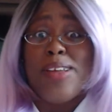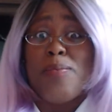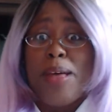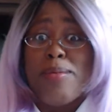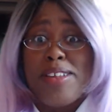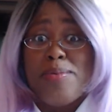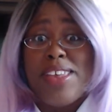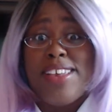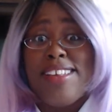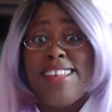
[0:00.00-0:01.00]
public
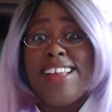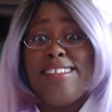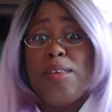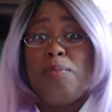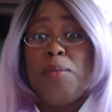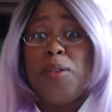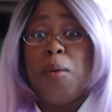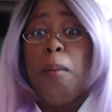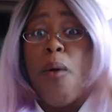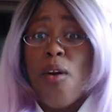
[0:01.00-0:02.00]
speaking is actually, people are
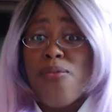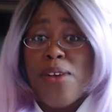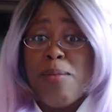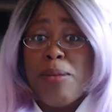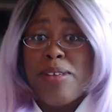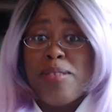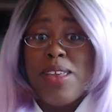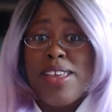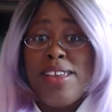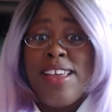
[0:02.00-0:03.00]
more afraid of public
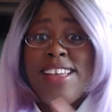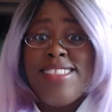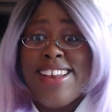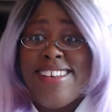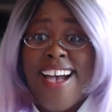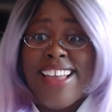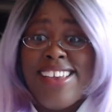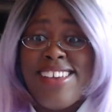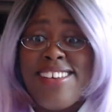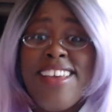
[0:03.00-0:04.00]
speaking than
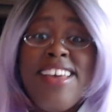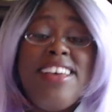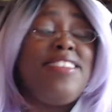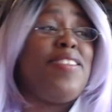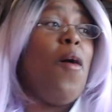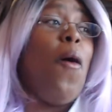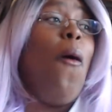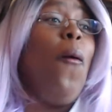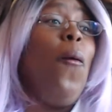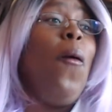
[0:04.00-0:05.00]
dying.
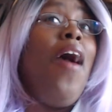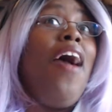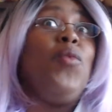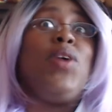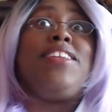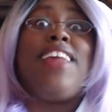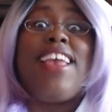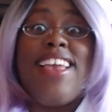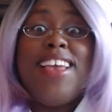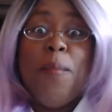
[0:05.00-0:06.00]
So, which
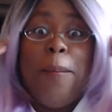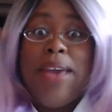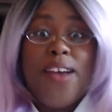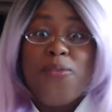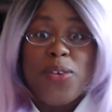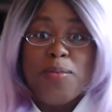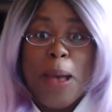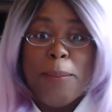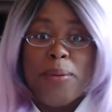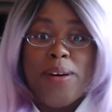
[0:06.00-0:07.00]
baffles
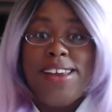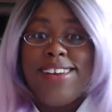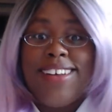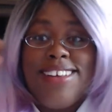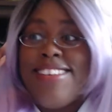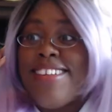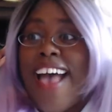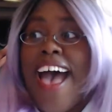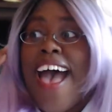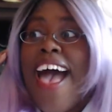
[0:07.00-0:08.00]
my brain because
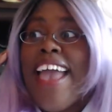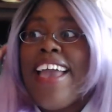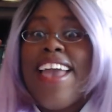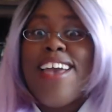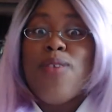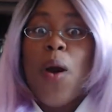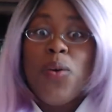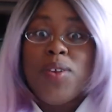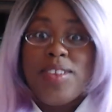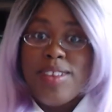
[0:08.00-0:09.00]
I have
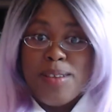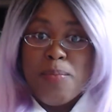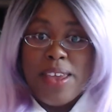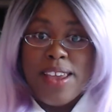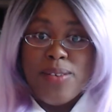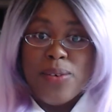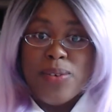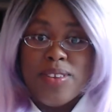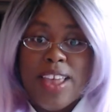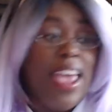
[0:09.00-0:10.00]
hosted
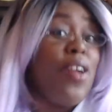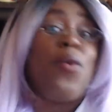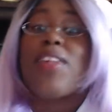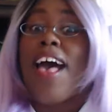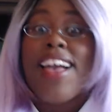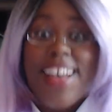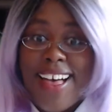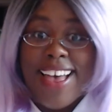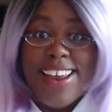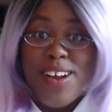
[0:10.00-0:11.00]
panels at
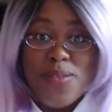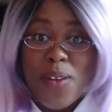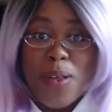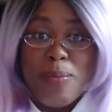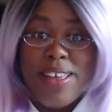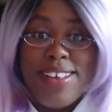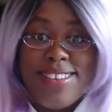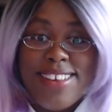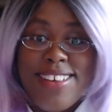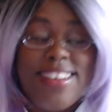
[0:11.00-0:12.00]
Otakon of all
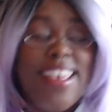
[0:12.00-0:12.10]
places,